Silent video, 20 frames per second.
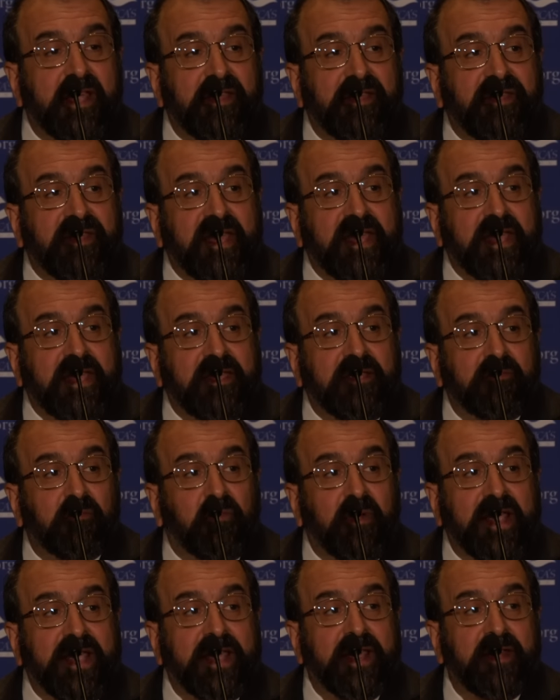they
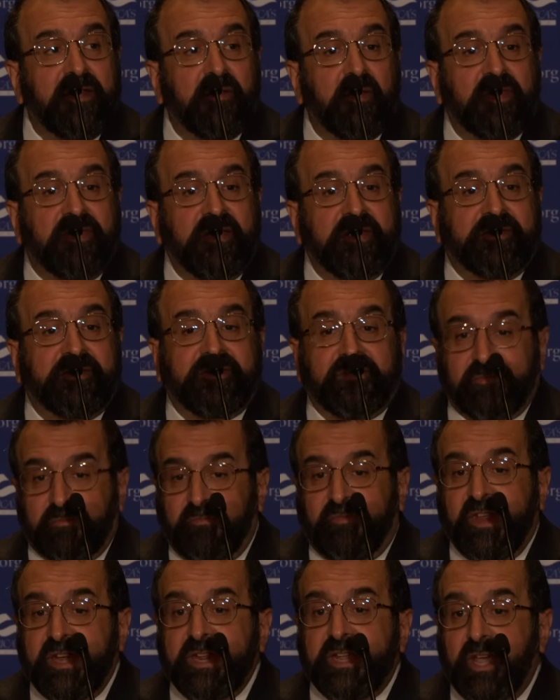ran this
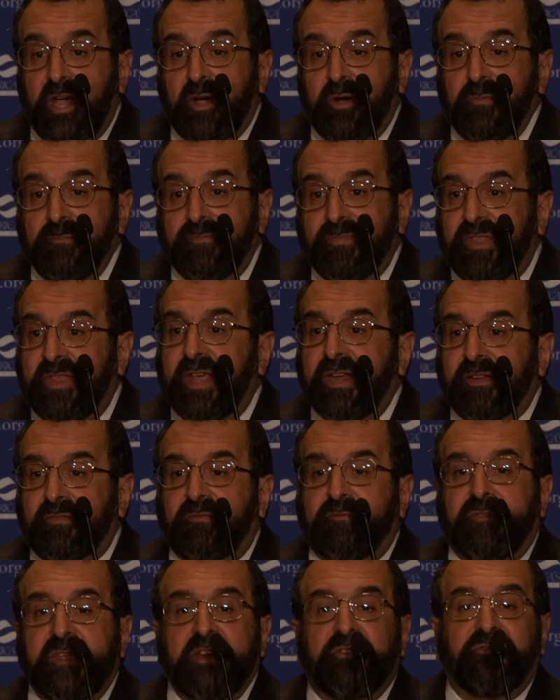video that
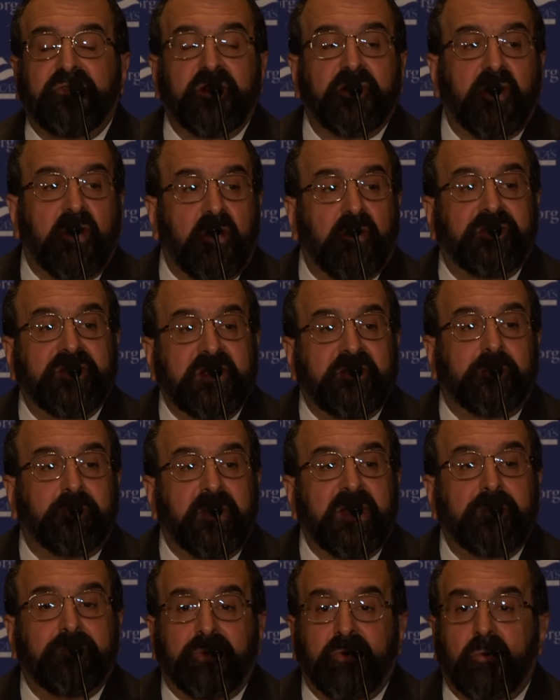featured all these
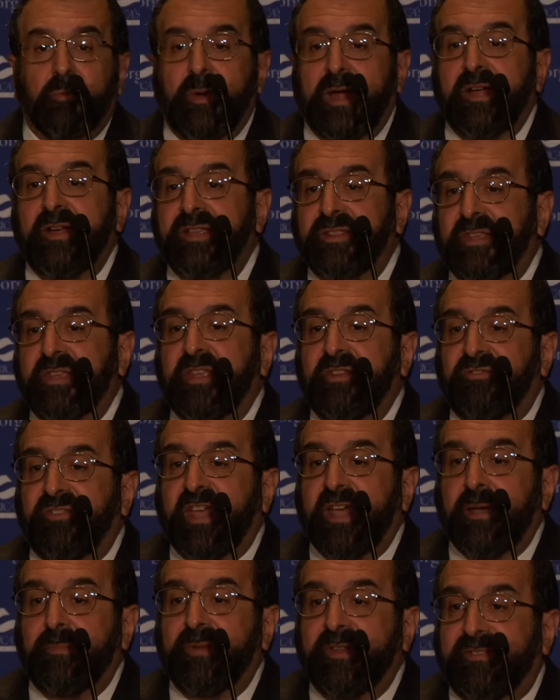people wearing the
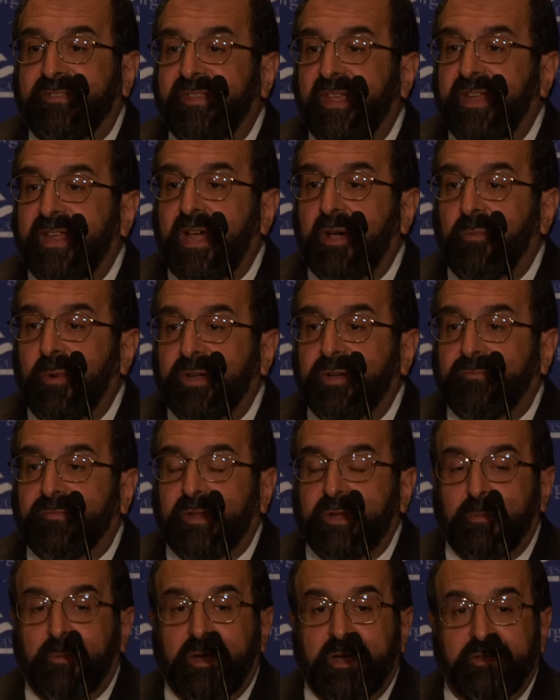hijab and saying how
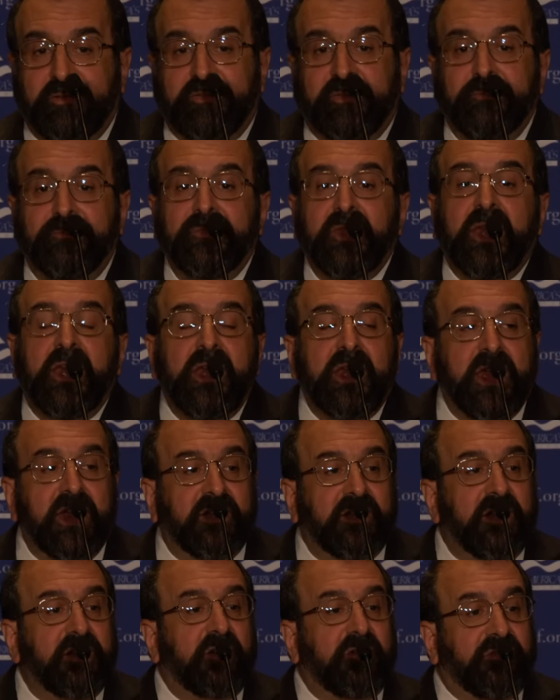wonderful it was.
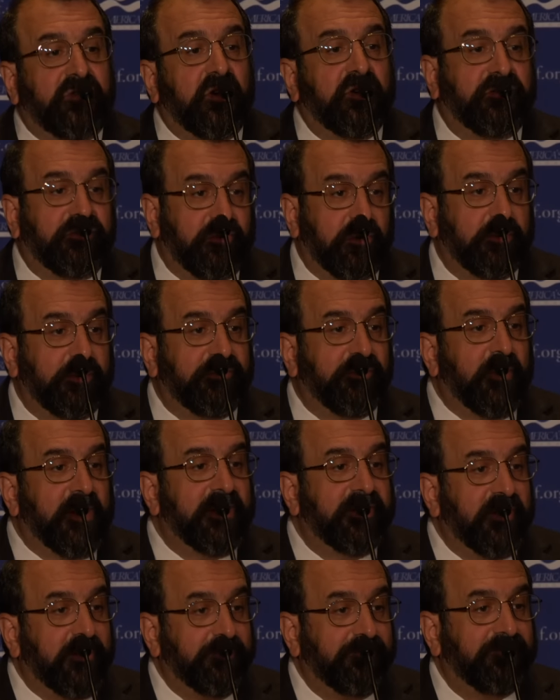And Linda Sarsour was
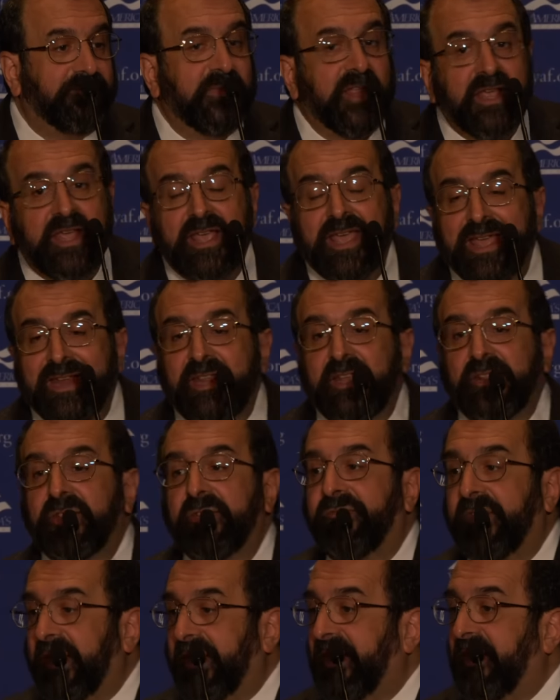one of them. And in
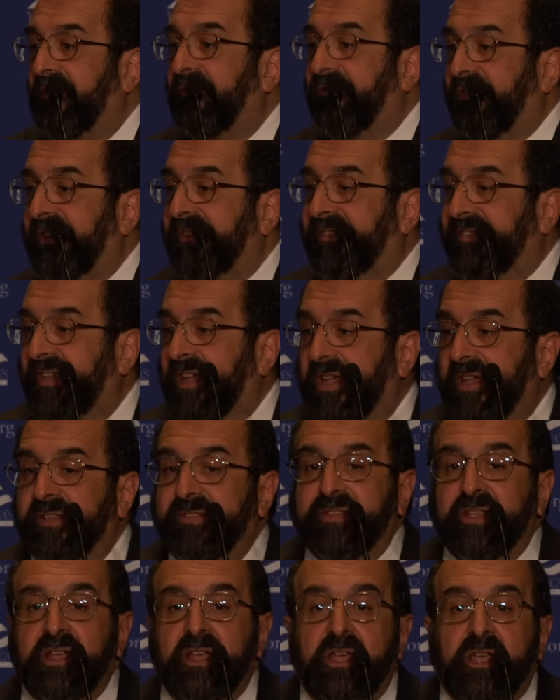the video, she
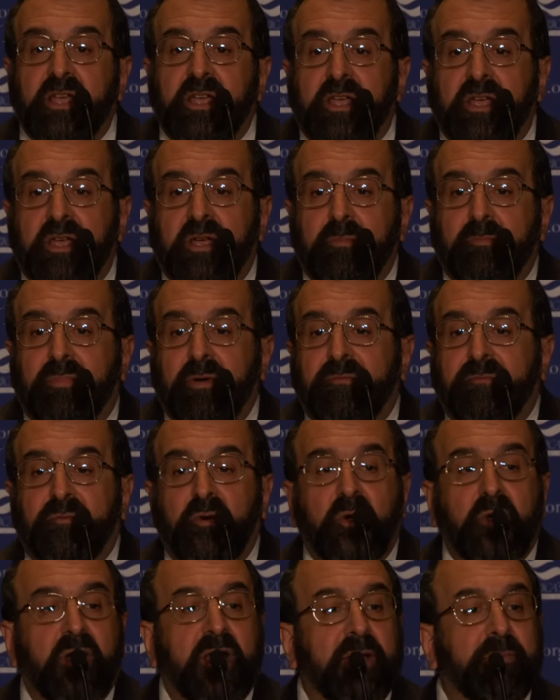says,
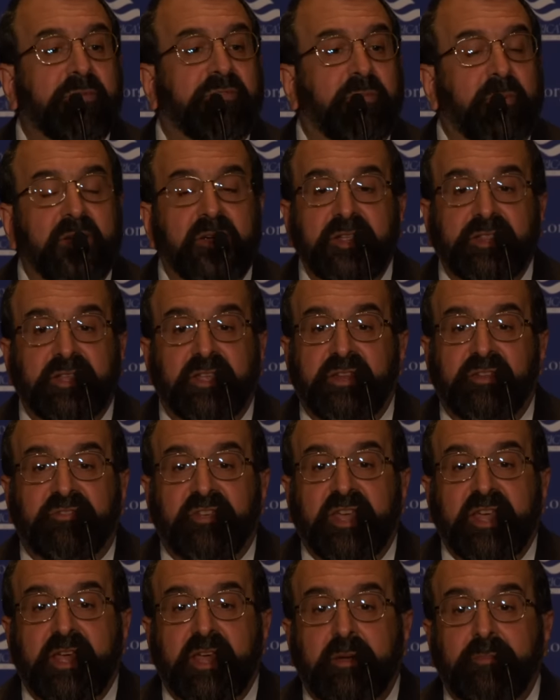Before I was wearing the
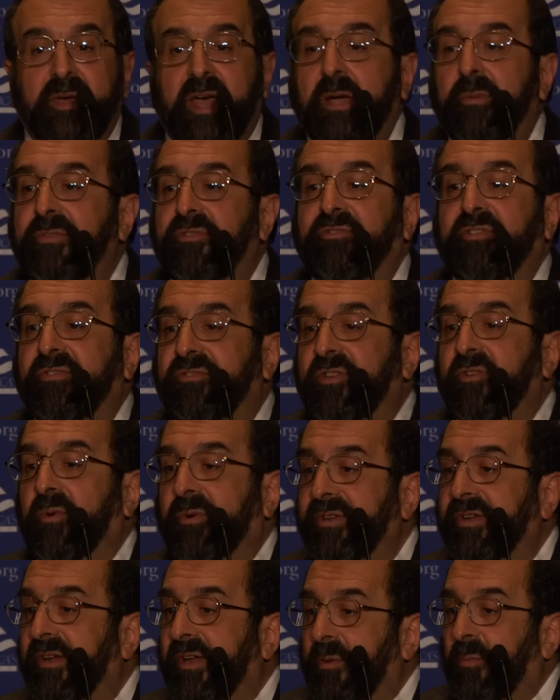hijab, I was just an
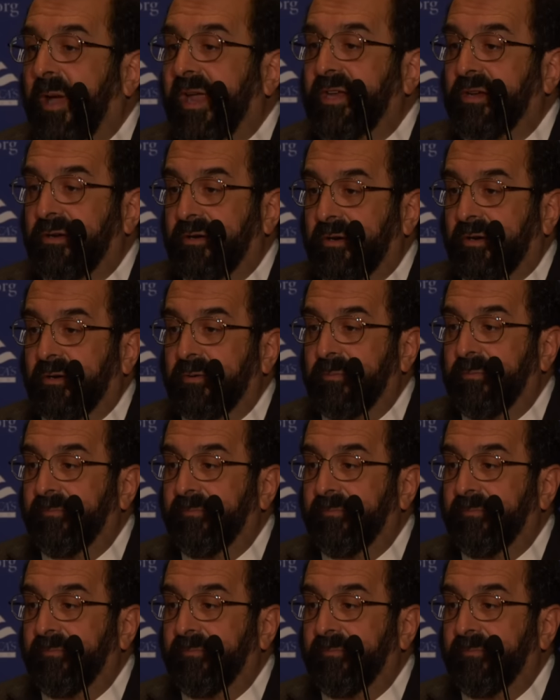ordinary white girl.